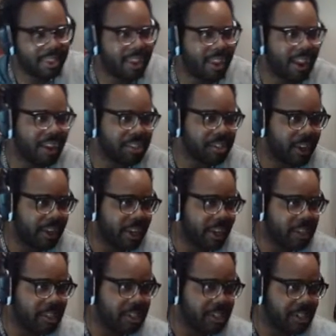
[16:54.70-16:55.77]
Yeah, Sean
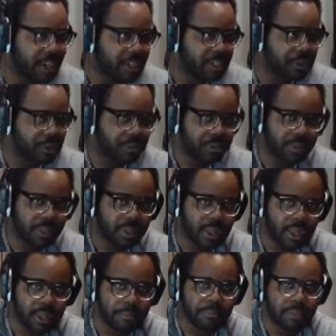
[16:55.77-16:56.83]
Cass in chat too.
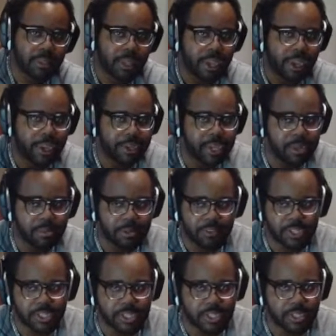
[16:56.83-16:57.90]
Yeah, he came to
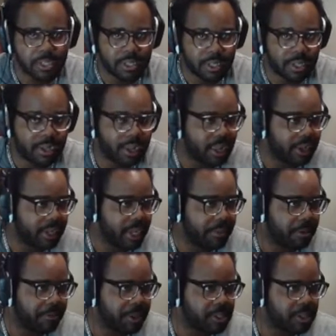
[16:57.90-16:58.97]
visit
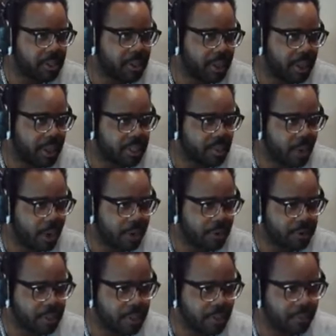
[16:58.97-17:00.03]

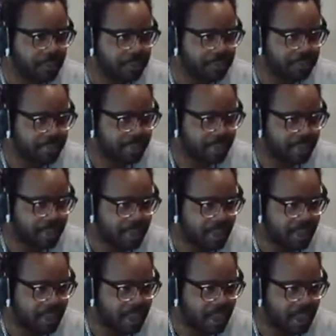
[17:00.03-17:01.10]
Toronto, so
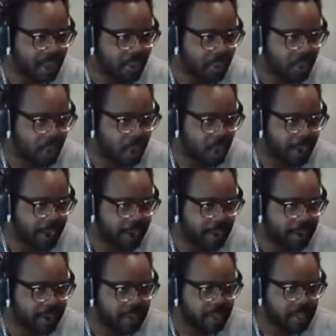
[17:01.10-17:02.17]
we were all
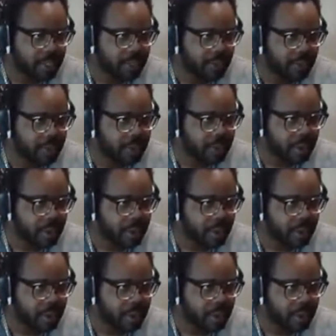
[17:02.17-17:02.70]
hanging together.